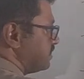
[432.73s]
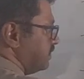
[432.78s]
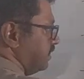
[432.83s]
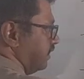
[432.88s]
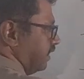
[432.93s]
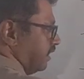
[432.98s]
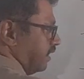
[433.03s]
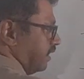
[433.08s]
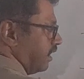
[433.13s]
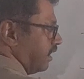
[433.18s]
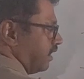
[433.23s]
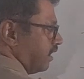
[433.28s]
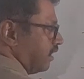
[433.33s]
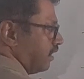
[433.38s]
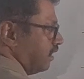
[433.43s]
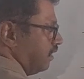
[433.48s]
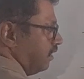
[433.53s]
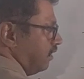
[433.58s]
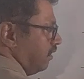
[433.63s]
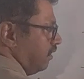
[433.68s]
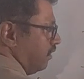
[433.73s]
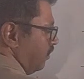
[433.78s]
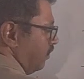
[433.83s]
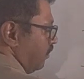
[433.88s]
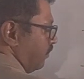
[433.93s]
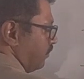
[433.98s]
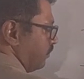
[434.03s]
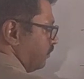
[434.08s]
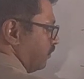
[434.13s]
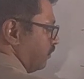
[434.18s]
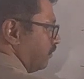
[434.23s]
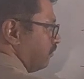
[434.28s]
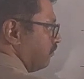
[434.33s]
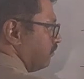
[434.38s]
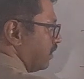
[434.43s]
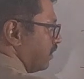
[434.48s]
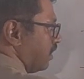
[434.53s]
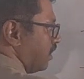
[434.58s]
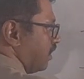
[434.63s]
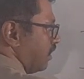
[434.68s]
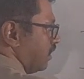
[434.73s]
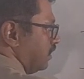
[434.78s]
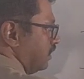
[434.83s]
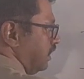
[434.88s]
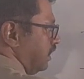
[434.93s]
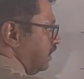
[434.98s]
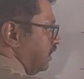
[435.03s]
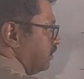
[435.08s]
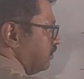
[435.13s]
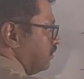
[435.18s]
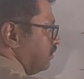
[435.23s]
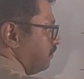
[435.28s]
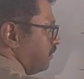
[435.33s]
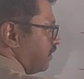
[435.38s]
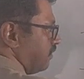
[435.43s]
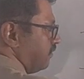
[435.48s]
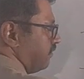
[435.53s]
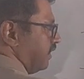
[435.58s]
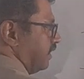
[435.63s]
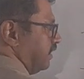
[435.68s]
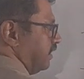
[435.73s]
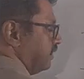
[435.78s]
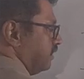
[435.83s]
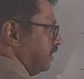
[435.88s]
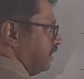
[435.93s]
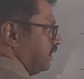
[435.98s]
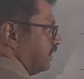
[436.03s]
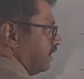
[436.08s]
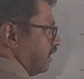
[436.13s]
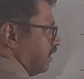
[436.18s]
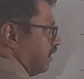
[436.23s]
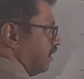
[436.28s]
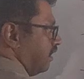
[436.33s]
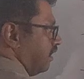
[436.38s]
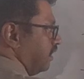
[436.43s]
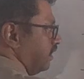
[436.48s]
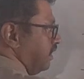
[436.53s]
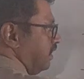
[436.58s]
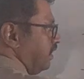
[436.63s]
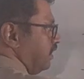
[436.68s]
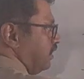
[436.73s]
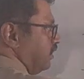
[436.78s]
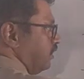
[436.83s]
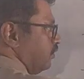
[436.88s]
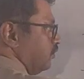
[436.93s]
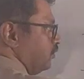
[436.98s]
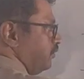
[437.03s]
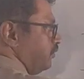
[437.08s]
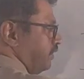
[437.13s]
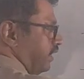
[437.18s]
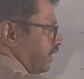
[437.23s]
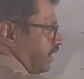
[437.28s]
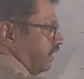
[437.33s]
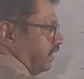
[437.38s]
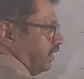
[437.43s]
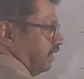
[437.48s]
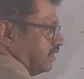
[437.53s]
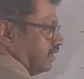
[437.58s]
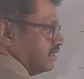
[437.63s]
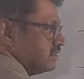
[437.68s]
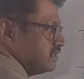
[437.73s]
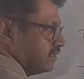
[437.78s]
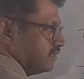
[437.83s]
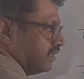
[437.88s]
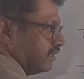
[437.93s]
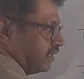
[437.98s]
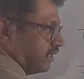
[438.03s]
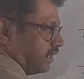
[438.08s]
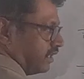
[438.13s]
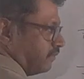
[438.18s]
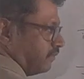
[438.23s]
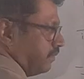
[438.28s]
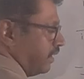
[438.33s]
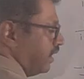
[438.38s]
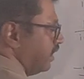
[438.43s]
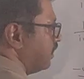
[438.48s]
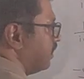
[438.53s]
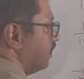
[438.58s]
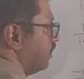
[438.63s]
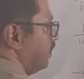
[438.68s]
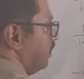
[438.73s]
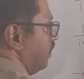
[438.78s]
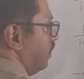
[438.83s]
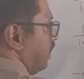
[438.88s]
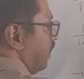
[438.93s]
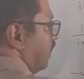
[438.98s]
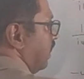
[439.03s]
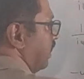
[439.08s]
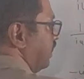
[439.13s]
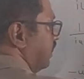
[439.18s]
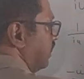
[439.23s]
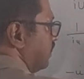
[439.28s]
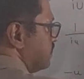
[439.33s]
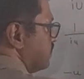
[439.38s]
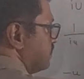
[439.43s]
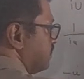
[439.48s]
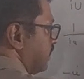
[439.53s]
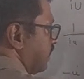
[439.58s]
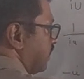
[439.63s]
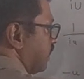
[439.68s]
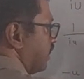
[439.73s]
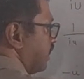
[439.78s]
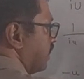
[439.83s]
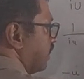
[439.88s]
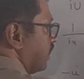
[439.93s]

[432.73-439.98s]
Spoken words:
here. So e to the power of I theta, I u a is nothing but I is here.